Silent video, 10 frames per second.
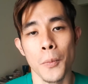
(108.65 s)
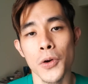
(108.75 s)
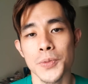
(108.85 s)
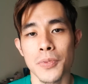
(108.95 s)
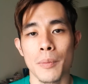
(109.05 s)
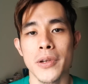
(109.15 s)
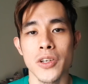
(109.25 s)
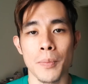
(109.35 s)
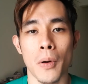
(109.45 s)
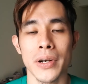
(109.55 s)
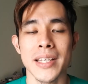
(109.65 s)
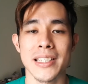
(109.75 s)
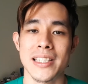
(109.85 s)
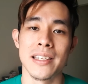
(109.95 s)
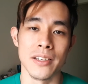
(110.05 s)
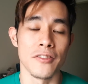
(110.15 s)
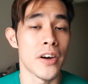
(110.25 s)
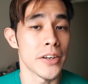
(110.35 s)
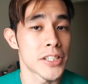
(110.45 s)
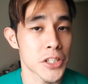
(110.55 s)
most probably your body is in a
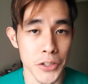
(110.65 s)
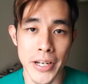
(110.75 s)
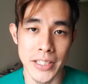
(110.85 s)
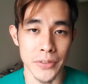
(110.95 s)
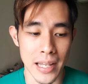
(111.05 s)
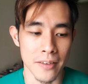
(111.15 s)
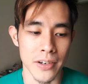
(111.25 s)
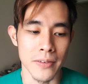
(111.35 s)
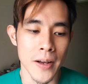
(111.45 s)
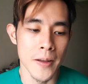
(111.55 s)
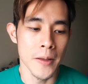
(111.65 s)
very stress level.